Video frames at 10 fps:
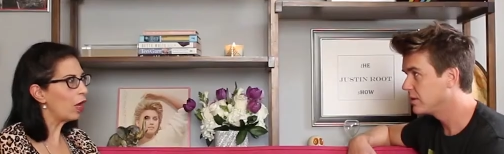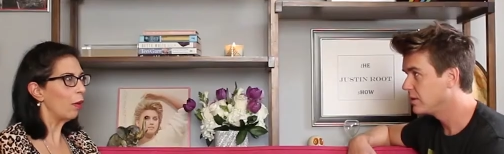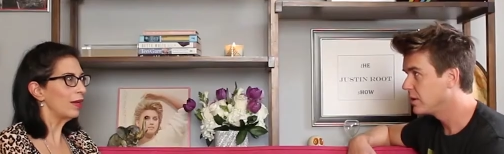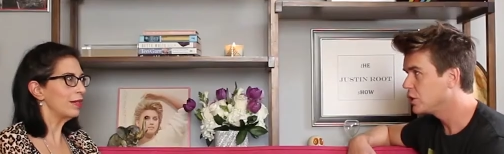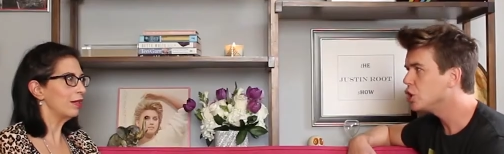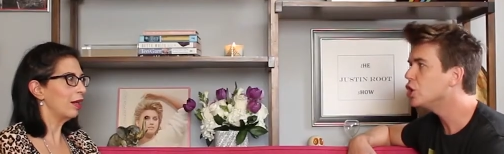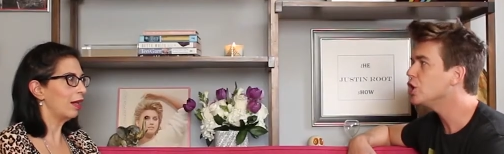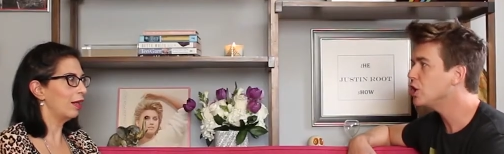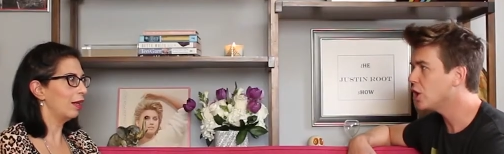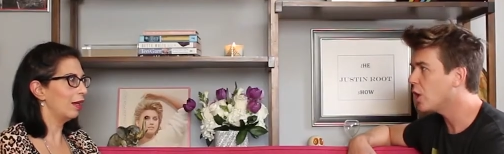Speaker 1: No, I didn't.
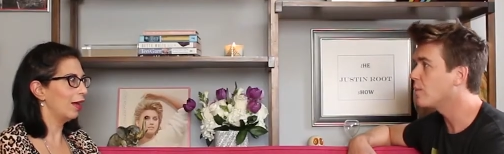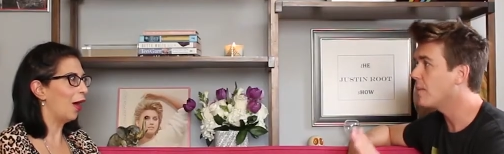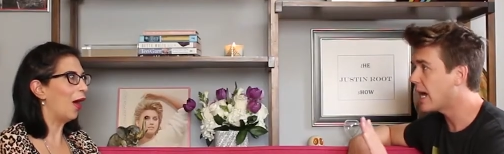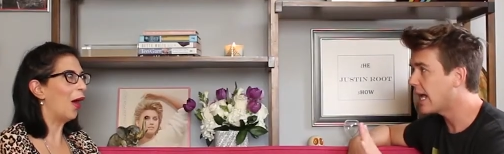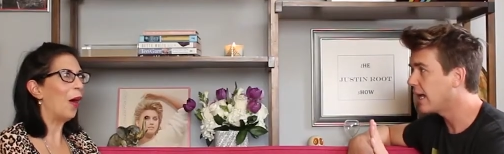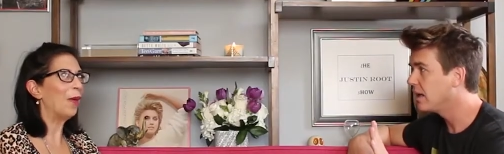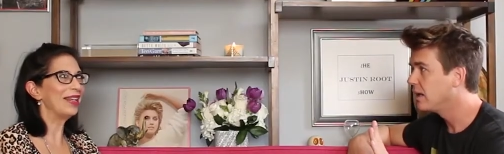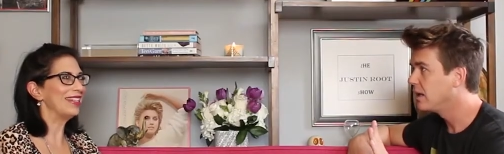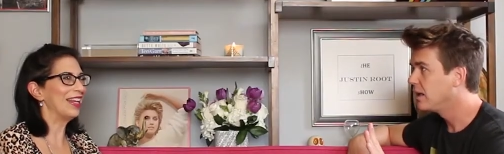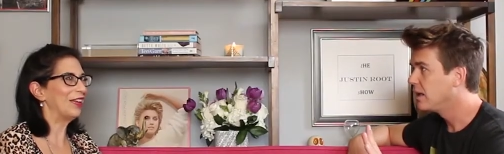No. Oh,
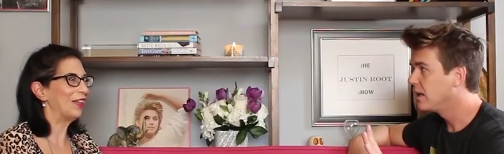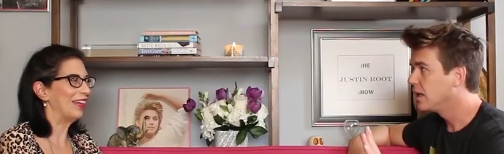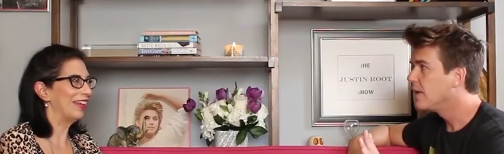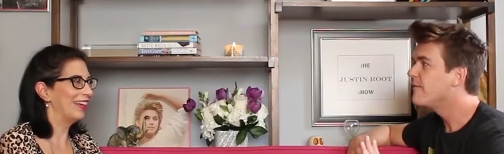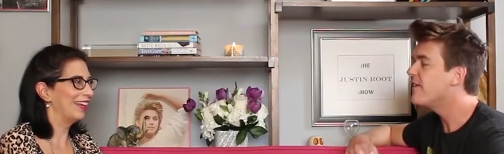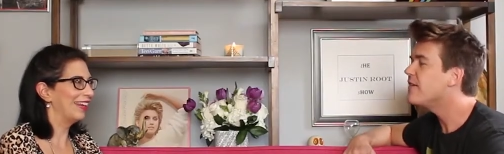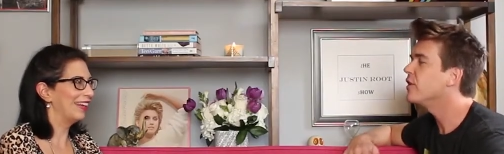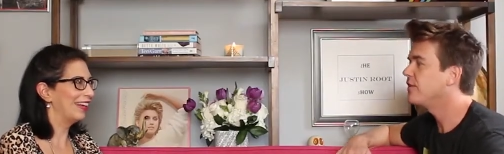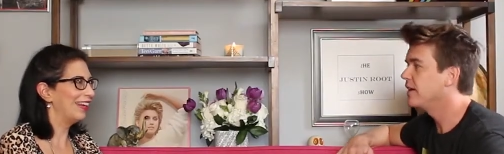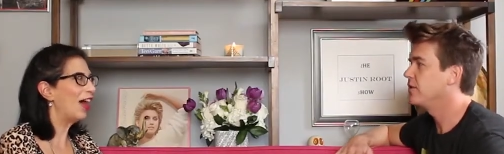I did not know that.
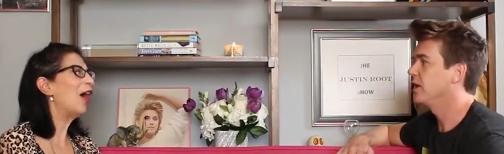
Speaker 2: Favorite.
Speaker 1: Oh,